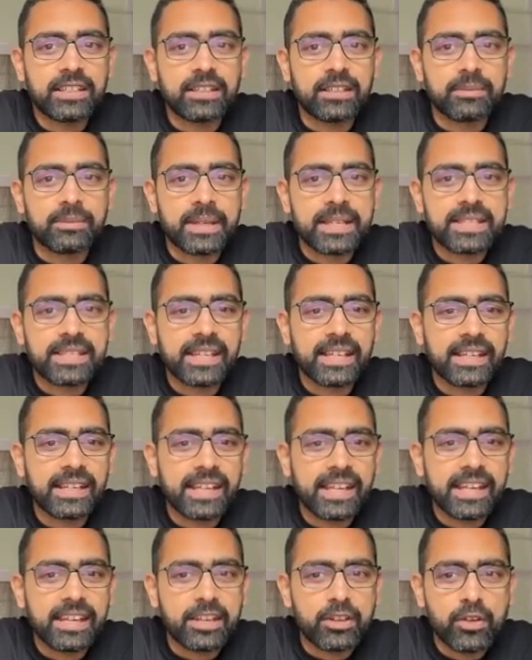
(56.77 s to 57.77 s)

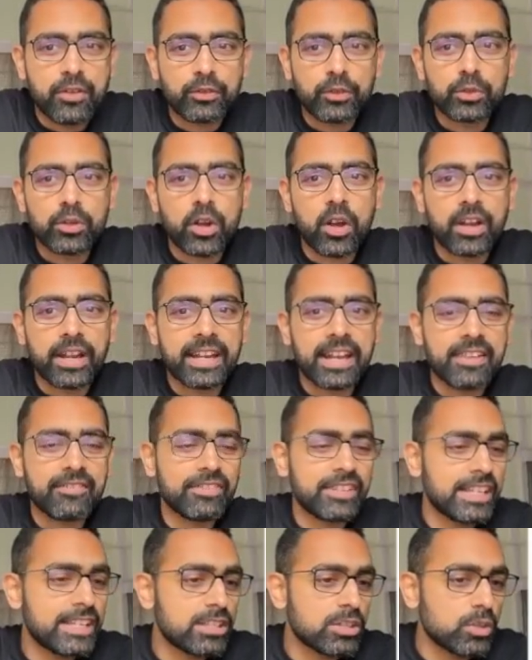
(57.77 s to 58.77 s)
basically you have to log in.
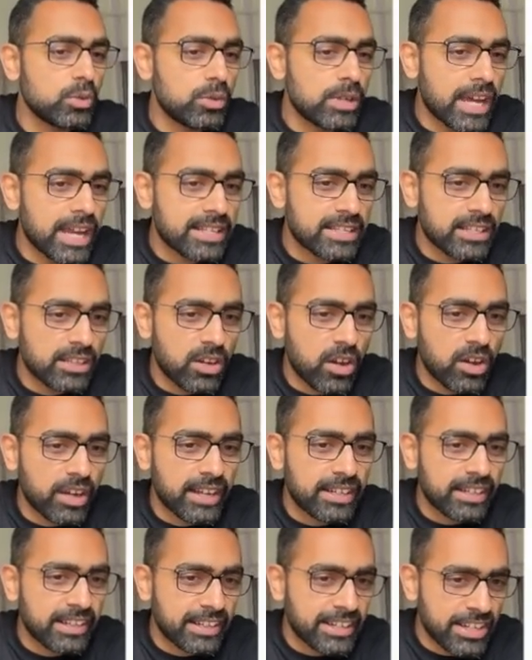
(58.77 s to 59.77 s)
Every school has a
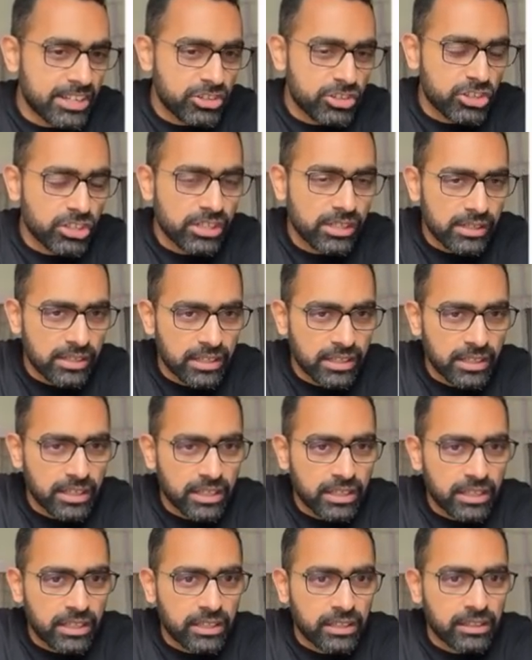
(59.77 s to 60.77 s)
login credential.
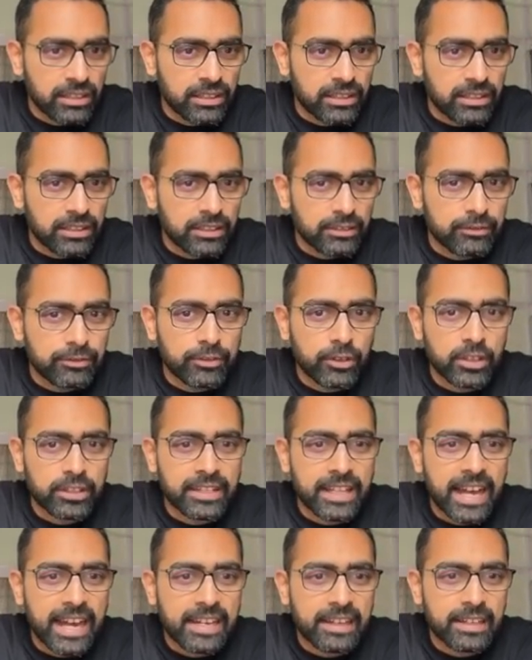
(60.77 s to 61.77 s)
For
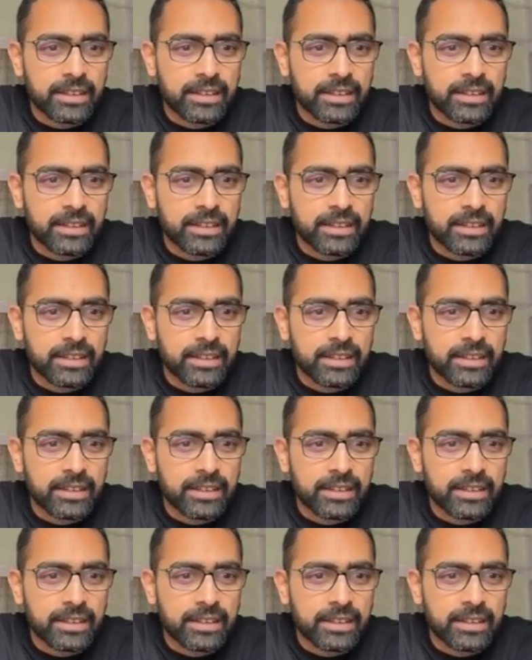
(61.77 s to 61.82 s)
that,